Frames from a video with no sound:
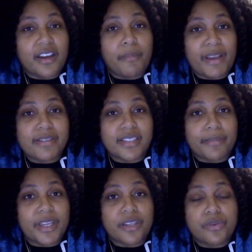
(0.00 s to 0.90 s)
about
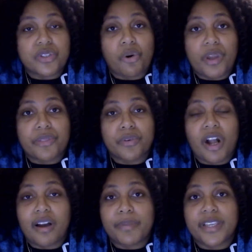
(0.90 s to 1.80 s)
somebody who's going through
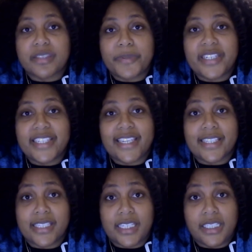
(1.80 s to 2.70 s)
complex
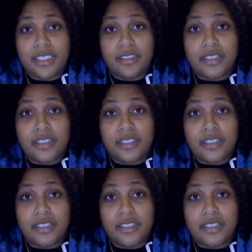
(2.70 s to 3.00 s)
PTSD,